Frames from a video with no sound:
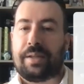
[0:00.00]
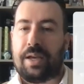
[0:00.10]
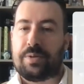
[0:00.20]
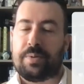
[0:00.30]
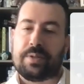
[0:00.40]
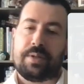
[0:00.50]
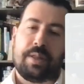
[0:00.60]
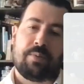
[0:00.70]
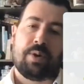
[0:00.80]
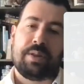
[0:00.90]
engagements to
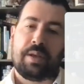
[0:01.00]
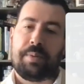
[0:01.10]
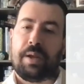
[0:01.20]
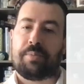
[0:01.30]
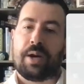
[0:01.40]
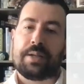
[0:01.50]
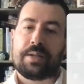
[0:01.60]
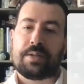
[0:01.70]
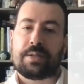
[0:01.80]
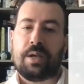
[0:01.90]
then run the M&A
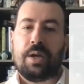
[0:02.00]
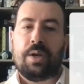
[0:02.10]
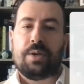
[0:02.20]
process.